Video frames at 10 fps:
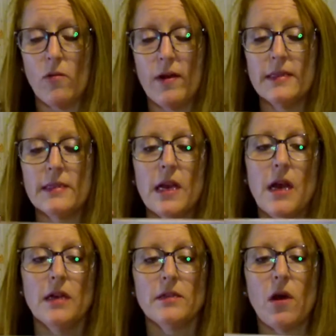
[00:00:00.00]
ones.
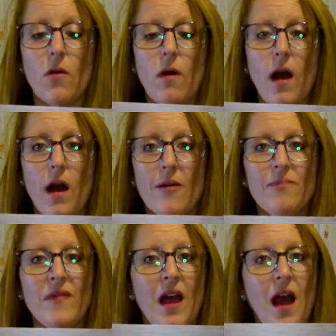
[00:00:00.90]
So I'm
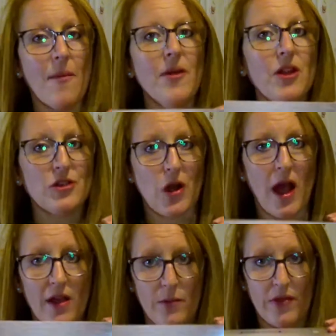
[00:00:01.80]
going to
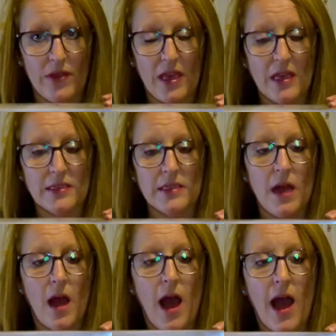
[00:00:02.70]
try it with these.
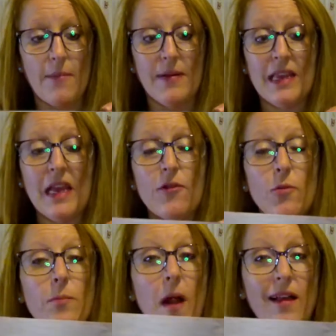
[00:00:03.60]
I believe it
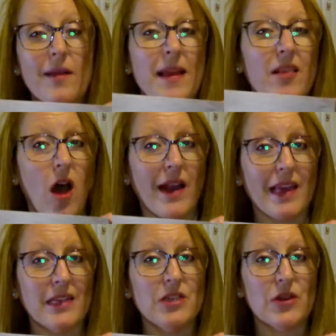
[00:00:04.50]
would probably be a lot
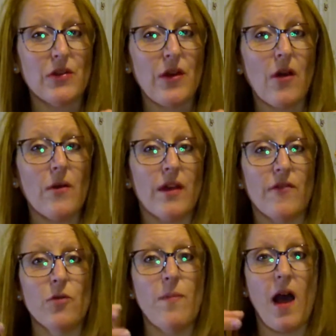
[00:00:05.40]
easier though if
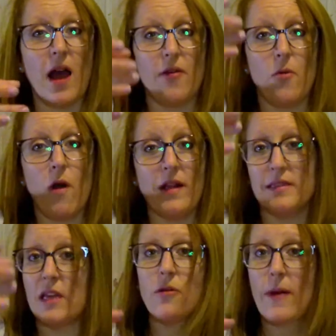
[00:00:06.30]
you buy the ones
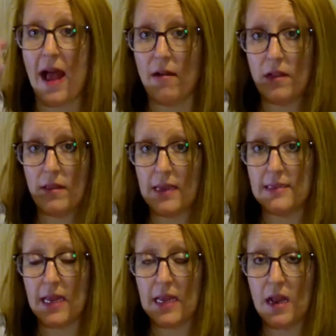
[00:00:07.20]
that are round and they
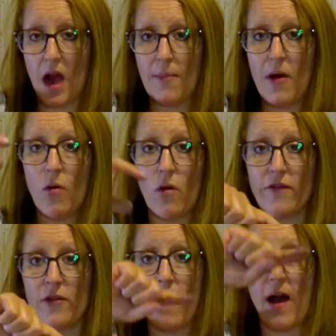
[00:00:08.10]
stand up, or if
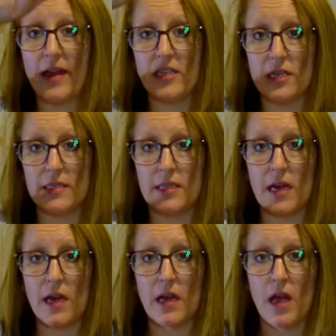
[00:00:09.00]
you buy just
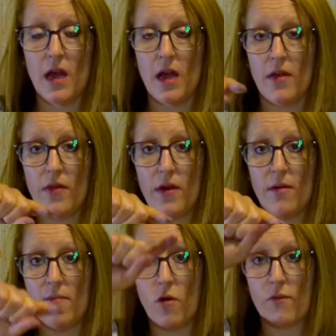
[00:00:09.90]
the
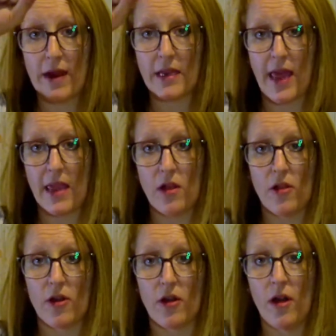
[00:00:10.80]
more
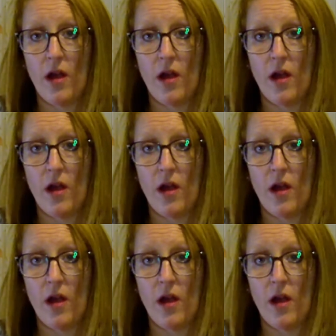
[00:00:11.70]
rectangular,